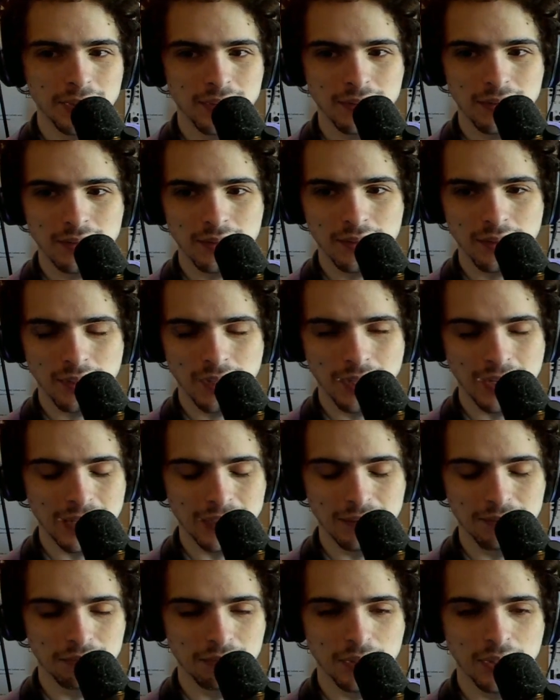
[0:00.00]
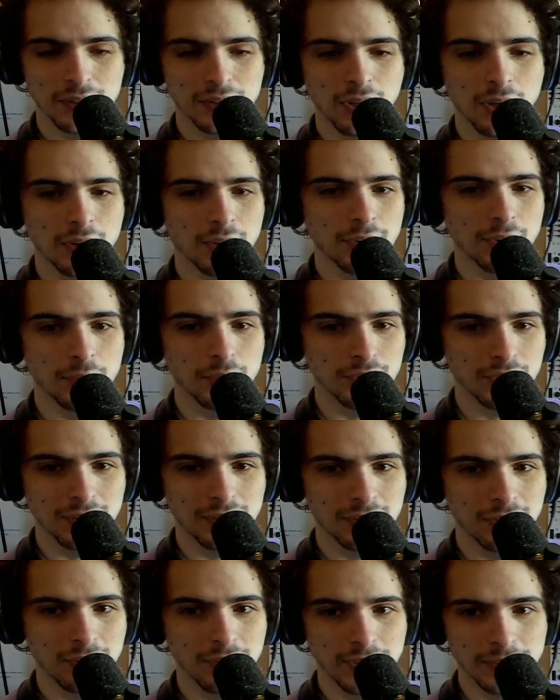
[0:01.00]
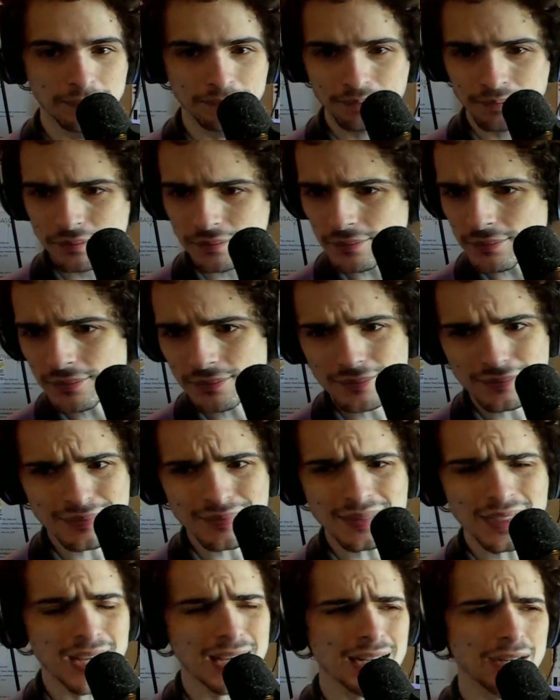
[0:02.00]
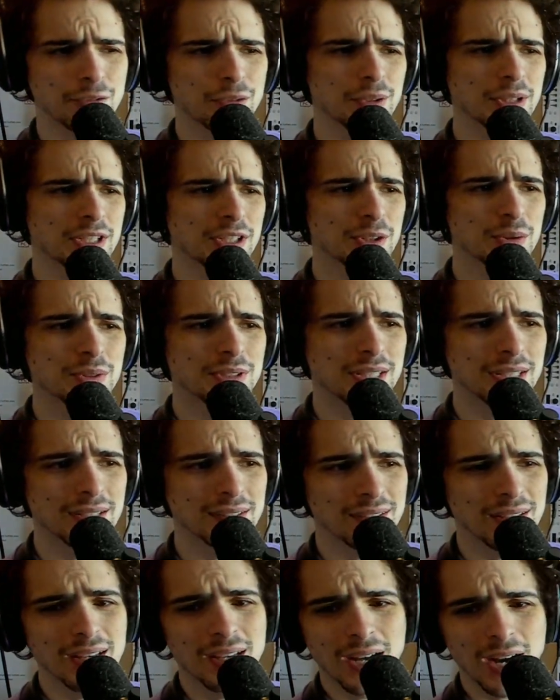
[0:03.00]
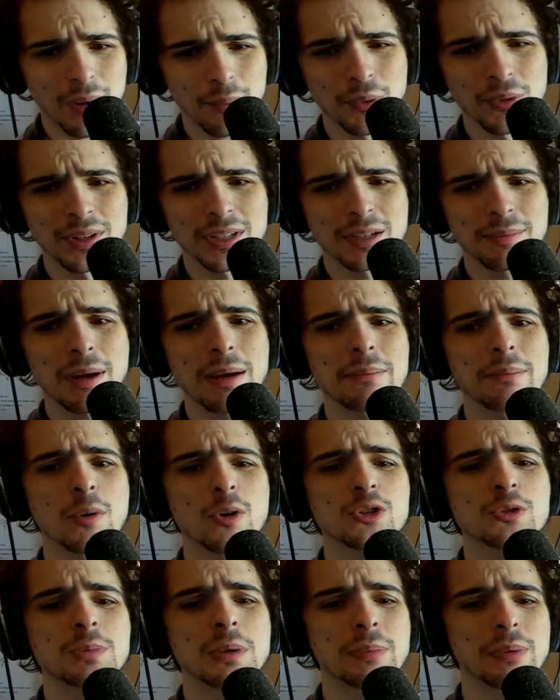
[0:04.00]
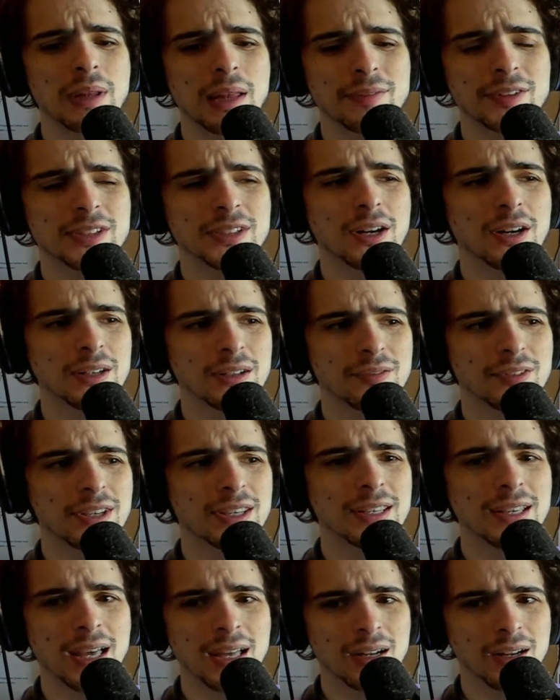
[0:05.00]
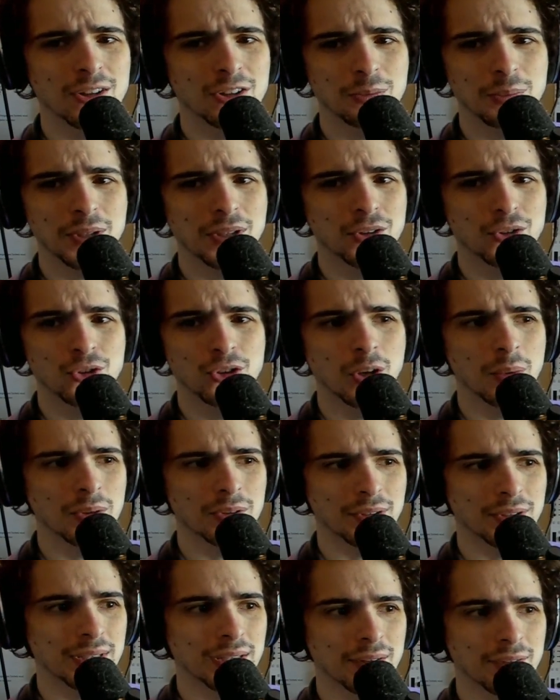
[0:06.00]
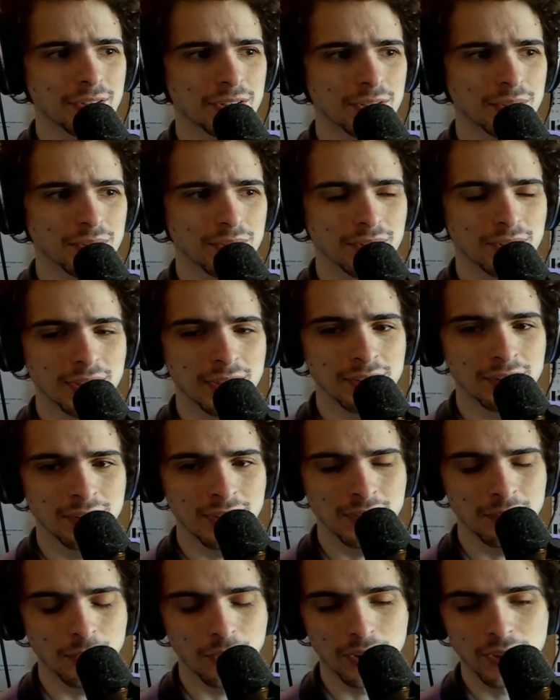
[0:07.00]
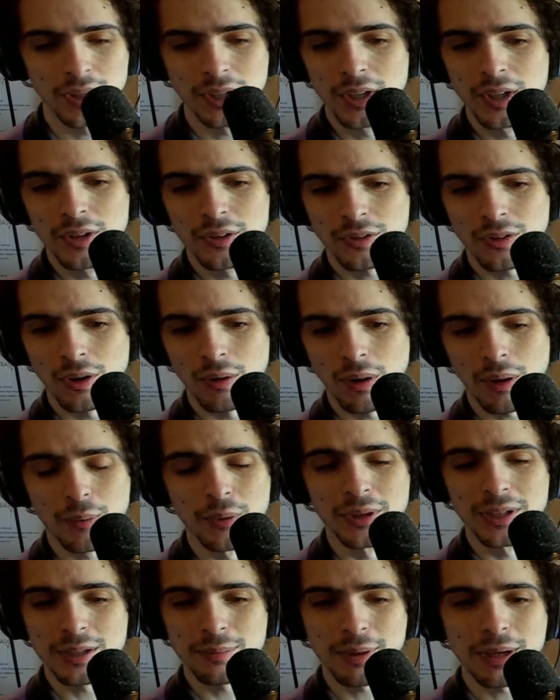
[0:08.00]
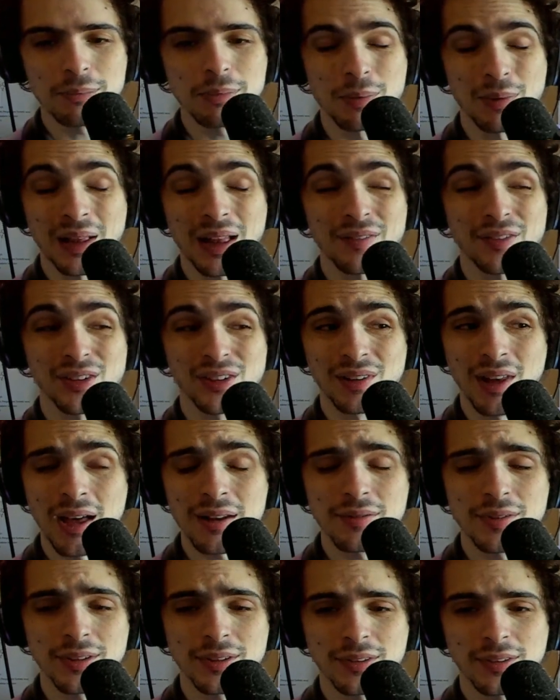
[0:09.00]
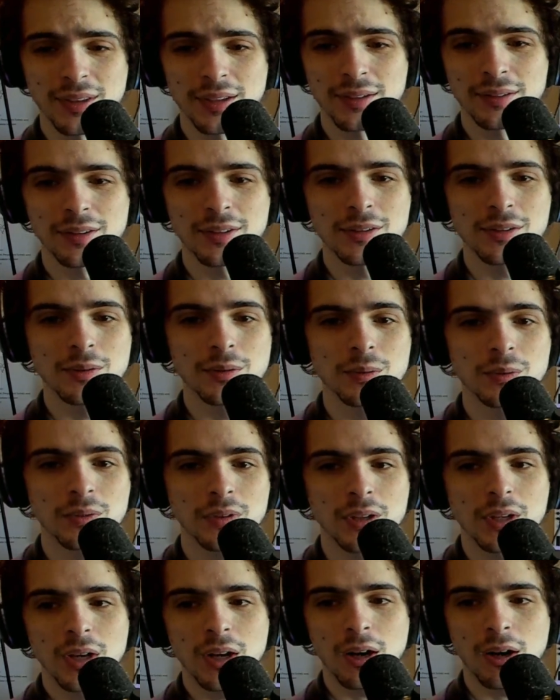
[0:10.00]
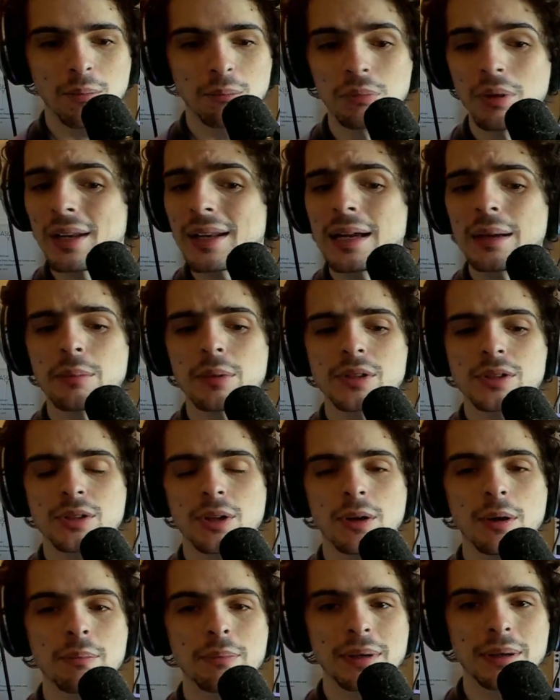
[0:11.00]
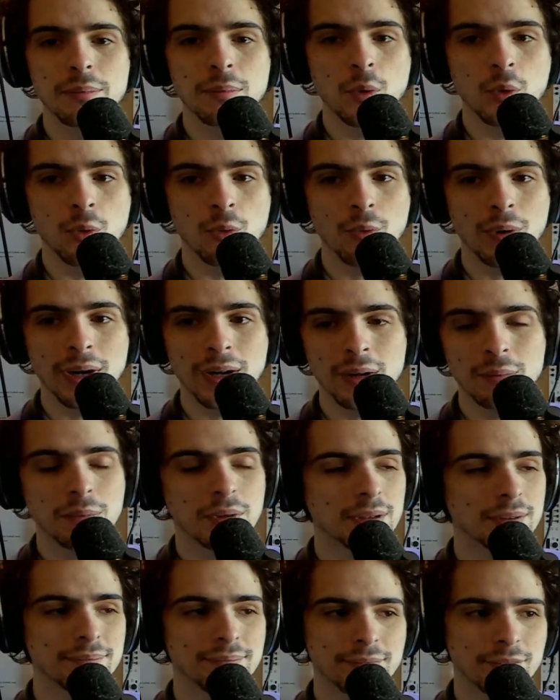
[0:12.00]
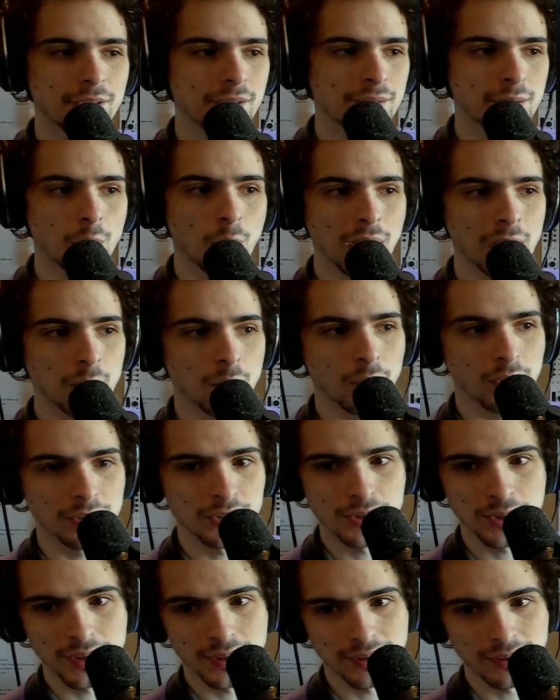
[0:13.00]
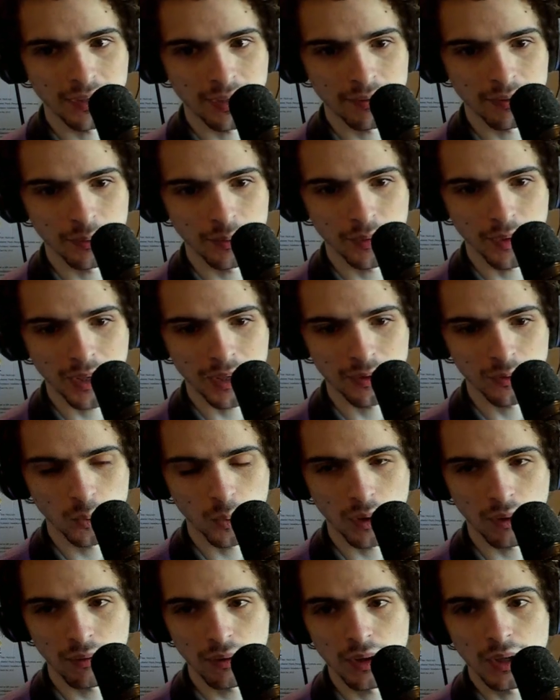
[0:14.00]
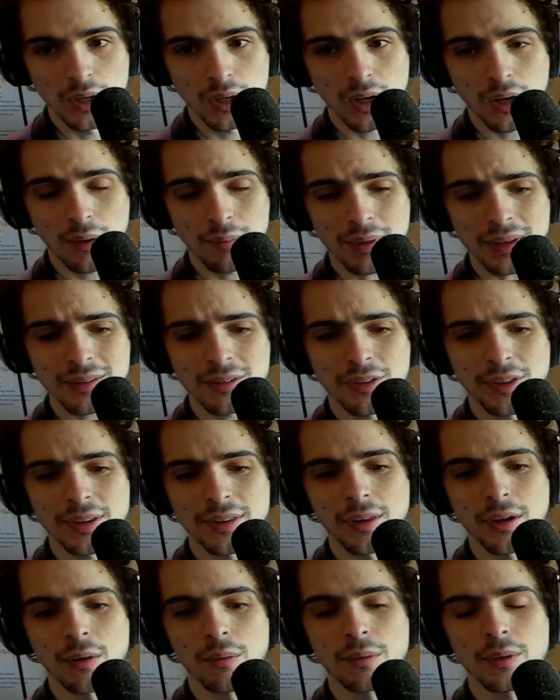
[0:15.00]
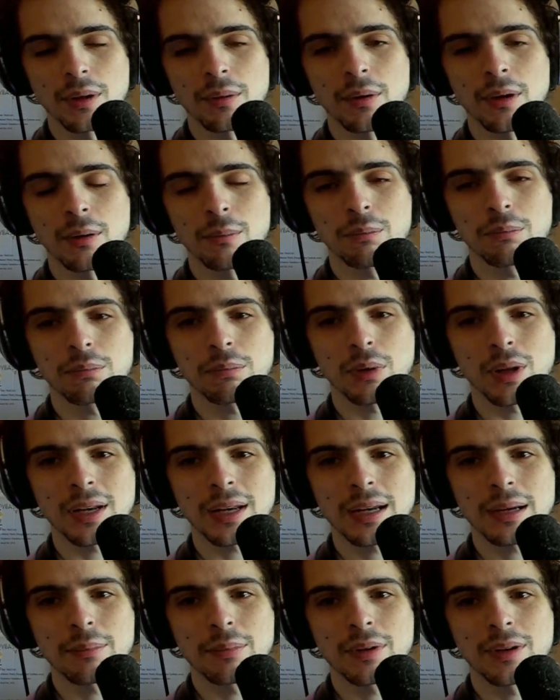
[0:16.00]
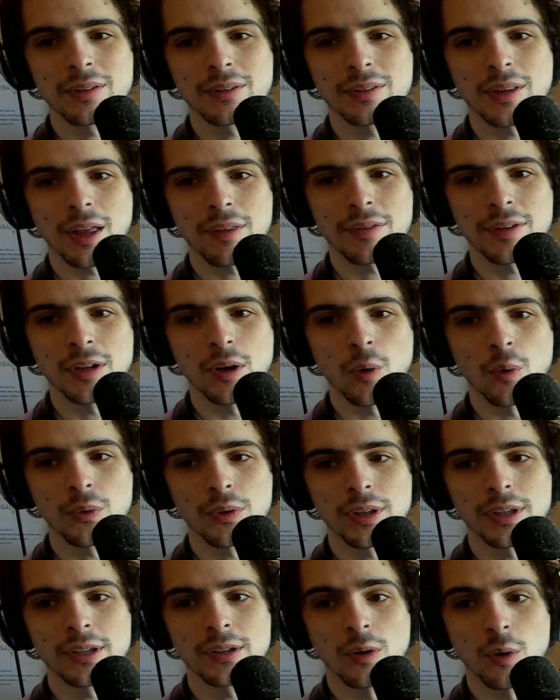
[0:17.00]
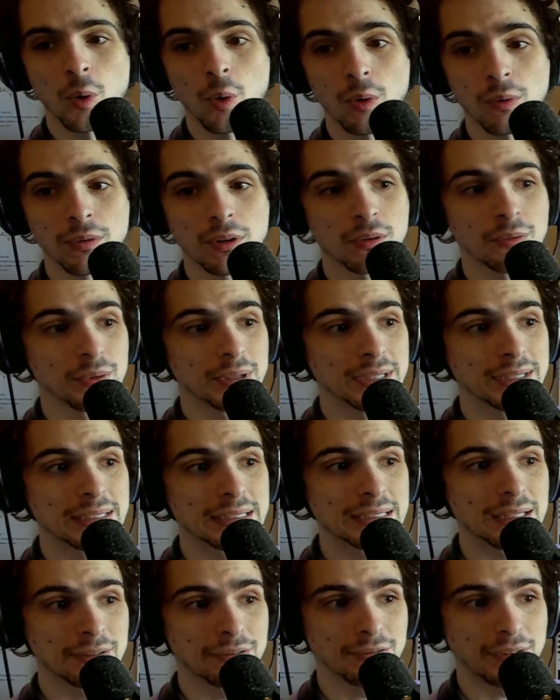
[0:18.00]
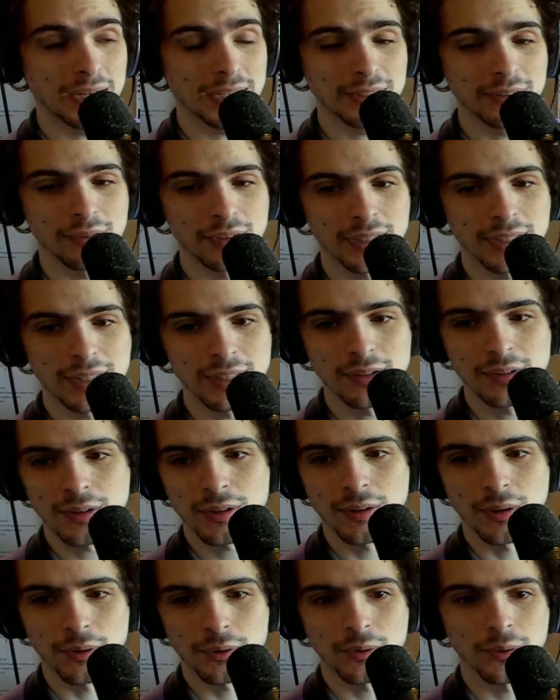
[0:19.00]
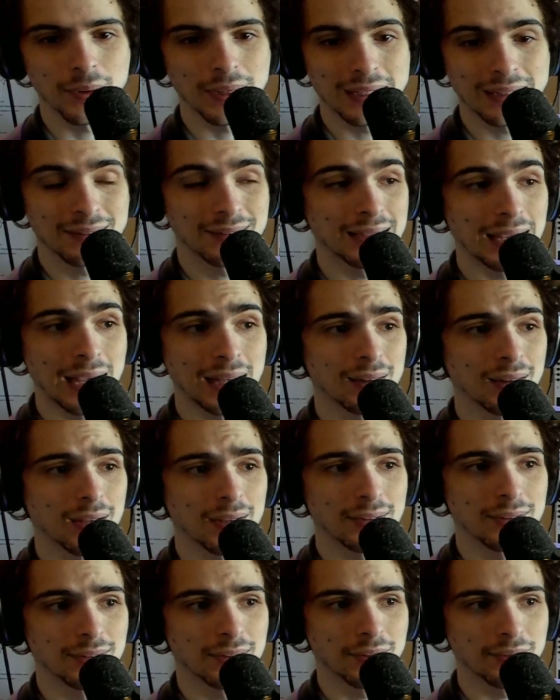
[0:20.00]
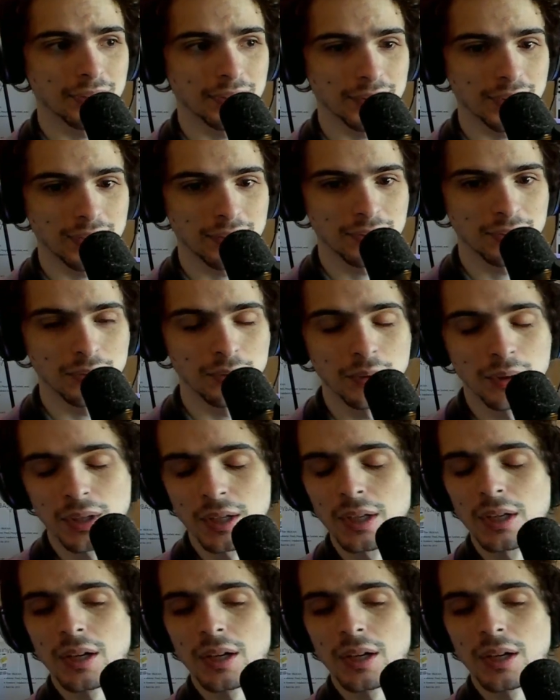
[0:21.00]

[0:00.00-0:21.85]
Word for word: It's, I had a ton of those considering I never really use keys. I'm willing to bet most people have a ton of key add-ons because no one really ever uses keys anymore. So I'm willing to bet people have a lot of these things to use. Um, blood ambers are a bit more rare, but if you have any white wards, you can save them with that as well. Um, that's the thing though. Uh, blood amber is not the only aura reading effect of the key. You can also like see allies and stuff like that too.